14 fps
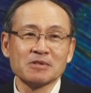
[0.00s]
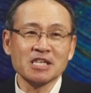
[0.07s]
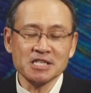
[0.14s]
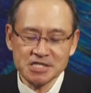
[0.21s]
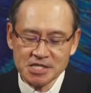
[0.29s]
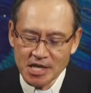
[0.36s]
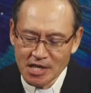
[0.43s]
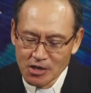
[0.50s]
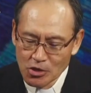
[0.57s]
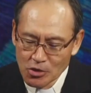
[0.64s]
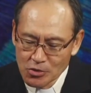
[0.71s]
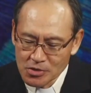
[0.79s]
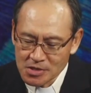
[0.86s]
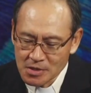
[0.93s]
Lee Hsien
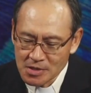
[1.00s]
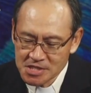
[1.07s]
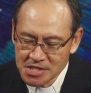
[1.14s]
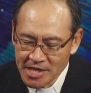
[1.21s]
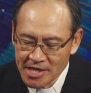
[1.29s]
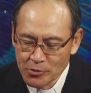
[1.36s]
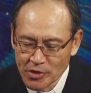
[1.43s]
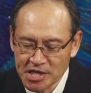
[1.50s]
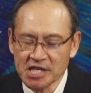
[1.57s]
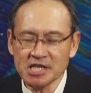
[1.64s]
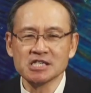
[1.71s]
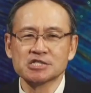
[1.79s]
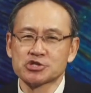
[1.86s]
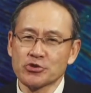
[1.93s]
Loong, said when he
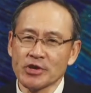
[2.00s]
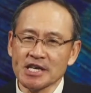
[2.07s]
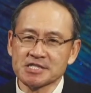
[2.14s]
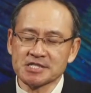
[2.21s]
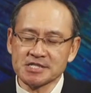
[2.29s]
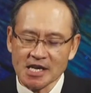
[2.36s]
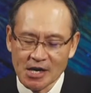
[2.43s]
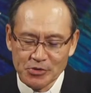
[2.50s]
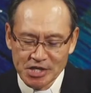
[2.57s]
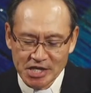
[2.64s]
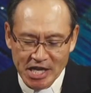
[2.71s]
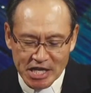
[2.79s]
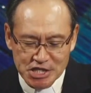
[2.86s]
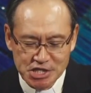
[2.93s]
addressed our
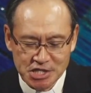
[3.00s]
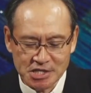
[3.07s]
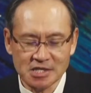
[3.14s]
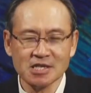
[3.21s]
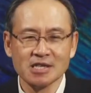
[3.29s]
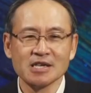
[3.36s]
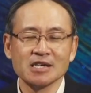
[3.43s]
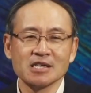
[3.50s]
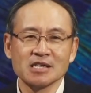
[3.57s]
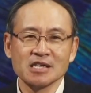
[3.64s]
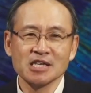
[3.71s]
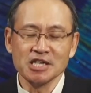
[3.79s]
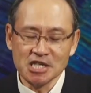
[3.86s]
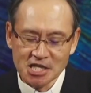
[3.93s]
nation
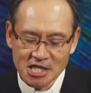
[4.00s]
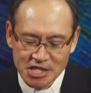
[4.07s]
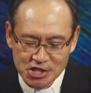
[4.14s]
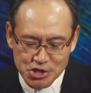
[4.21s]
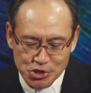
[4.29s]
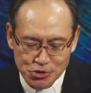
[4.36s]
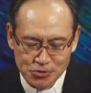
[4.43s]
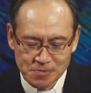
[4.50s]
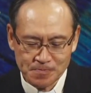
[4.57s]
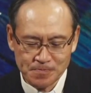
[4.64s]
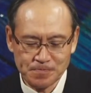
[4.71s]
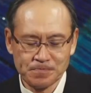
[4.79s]
in early June.